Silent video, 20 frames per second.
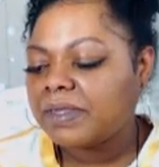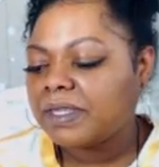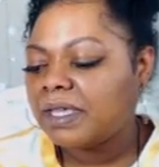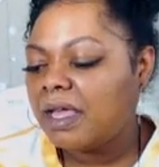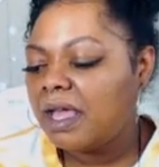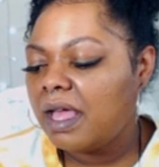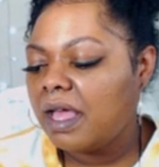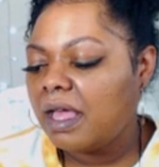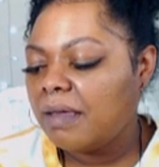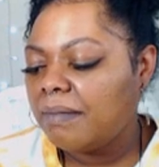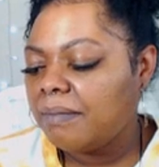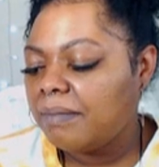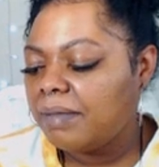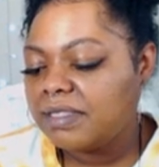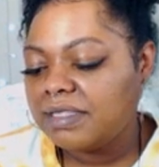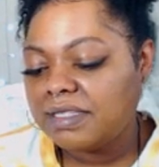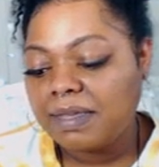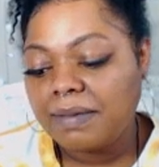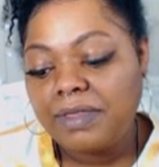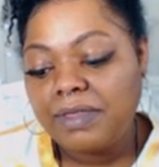um,
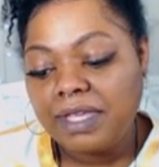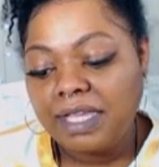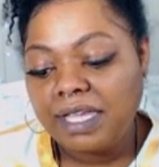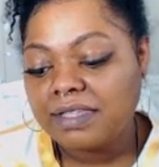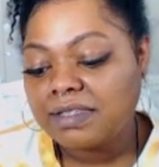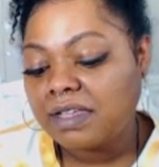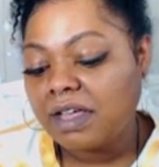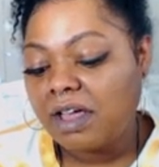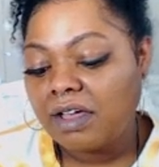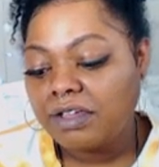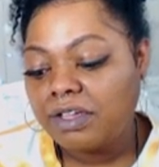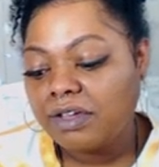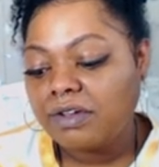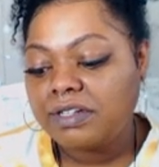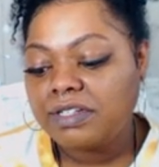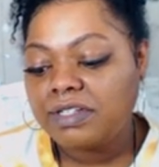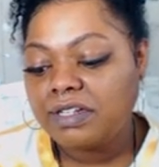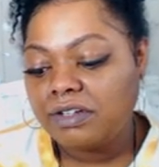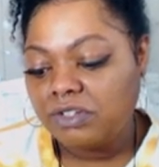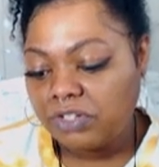but something has caught your
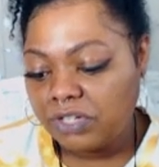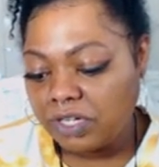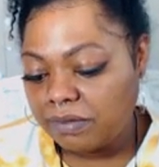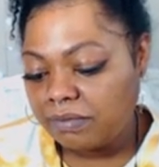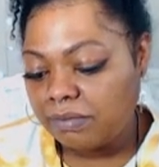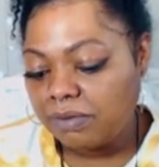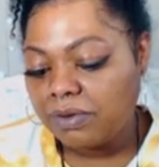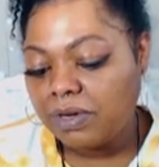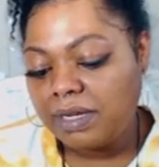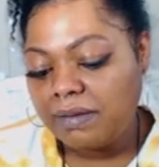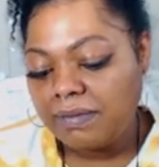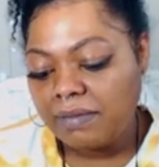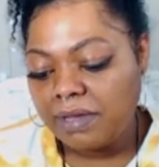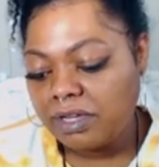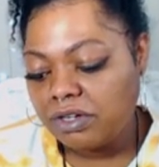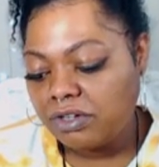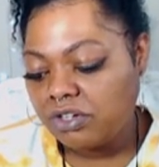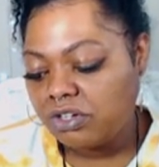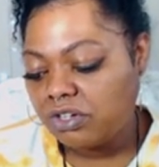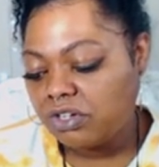attention, pretty
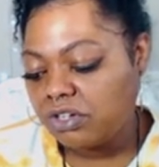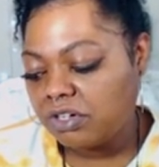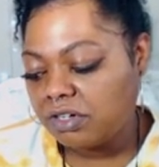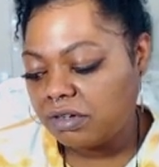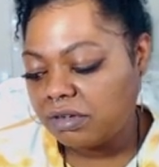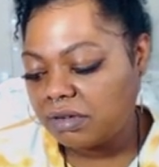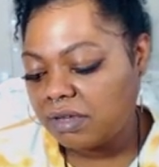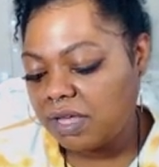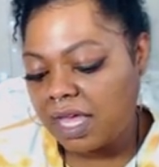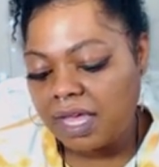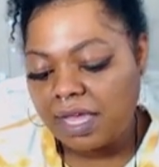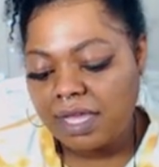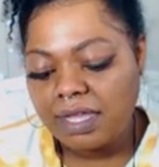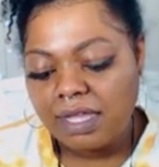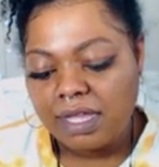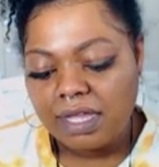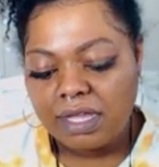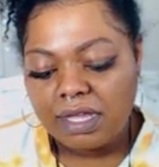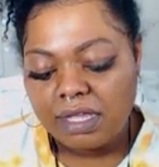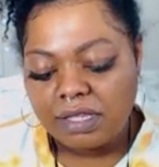much. Okay,
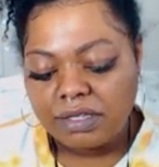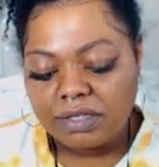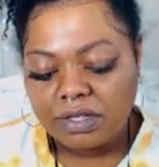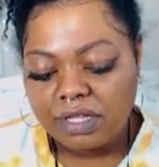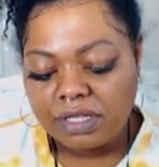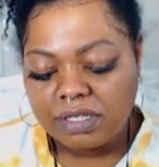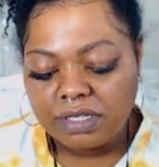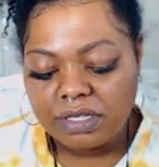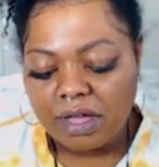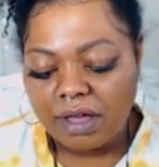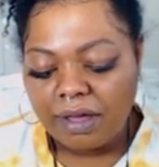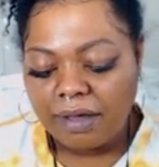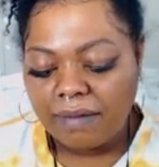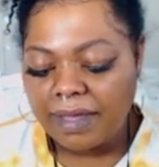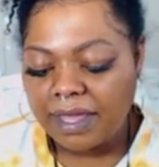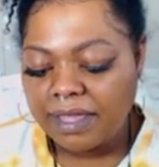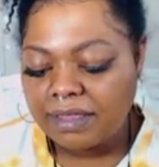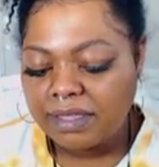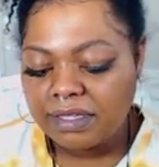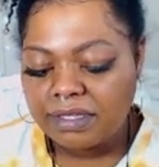so let's talk
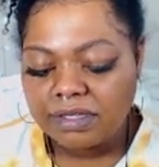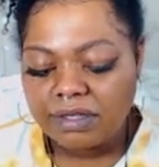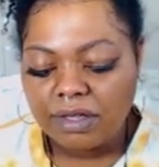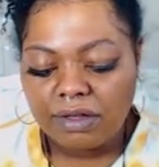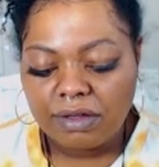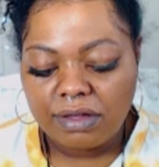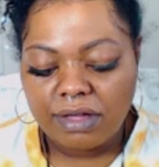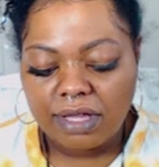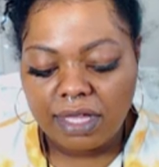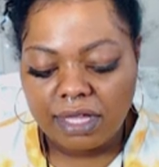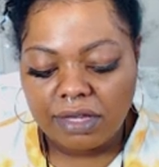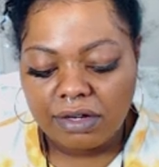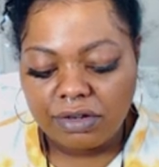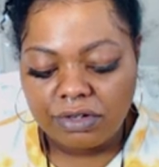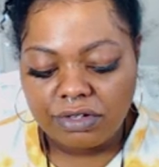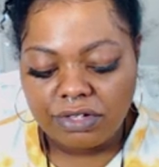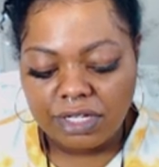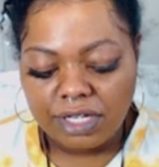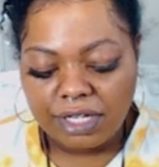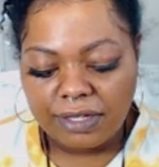about this current
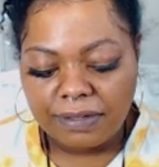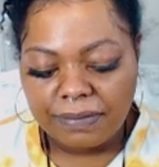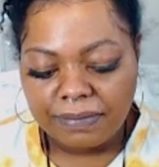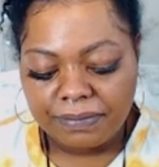energy.